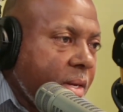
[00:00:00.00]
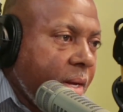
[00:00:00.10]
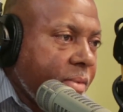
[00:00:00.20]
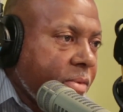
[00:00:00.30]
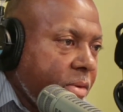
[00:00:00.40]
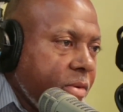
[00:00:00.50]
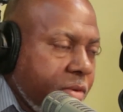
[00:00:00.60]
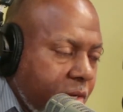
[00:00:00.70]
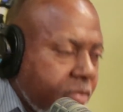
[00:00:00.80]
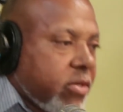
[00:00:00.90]
and
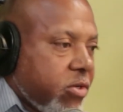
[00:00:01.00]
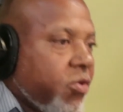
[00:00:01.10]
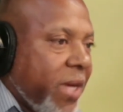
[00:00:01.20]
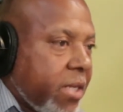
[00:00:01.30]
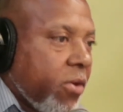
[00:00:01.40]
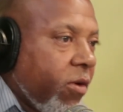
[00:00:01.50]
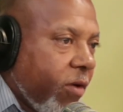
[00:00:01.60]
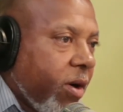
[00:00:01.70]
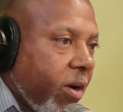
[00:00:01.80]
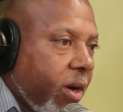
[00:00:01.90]
it was tweaked
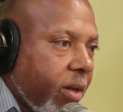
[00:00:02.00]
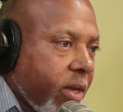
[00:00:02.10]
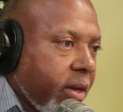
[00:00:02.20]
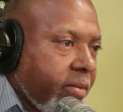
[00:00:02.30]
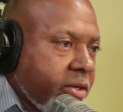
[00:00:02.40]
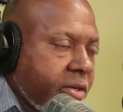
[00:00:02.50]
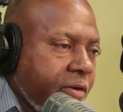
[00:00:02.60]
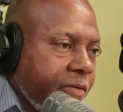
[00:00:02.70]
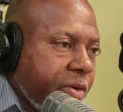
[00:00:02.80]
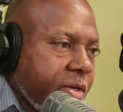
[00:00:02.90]
over, and the commissioner
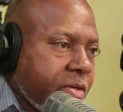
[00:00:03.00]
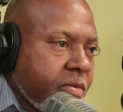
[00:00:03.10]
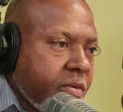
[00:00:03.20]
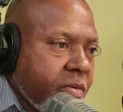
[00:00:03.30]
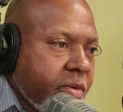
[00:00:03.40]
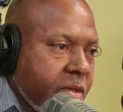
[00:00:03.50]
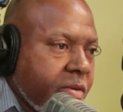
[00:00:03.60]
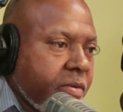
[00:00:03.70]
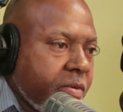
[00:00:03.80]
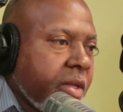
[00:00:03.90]
of police
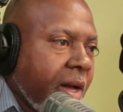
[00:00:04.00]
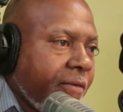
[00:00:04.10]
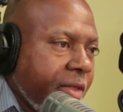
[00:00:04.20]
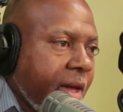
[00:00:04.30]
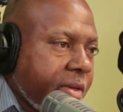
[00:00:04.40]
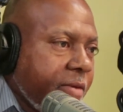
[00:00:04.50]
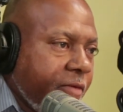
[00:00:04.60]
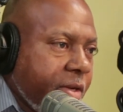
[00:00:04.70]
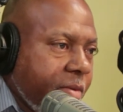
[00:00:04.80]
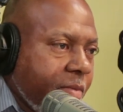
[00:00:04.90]
will have that
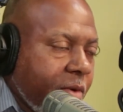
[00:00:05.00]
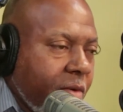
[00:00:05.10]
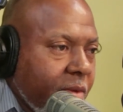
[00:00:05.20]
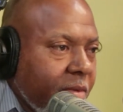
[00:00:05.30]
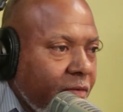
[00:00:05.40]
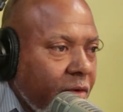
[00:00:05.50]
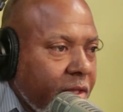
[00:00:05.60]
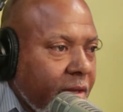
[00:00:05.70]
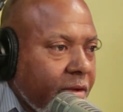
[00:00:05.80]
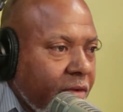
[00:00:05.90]
available probably before
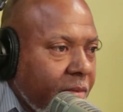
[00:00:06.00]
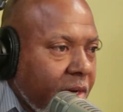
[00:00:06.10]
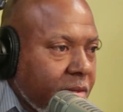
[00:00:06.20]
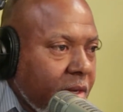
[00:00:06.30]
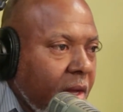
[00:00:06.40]
the end of the month.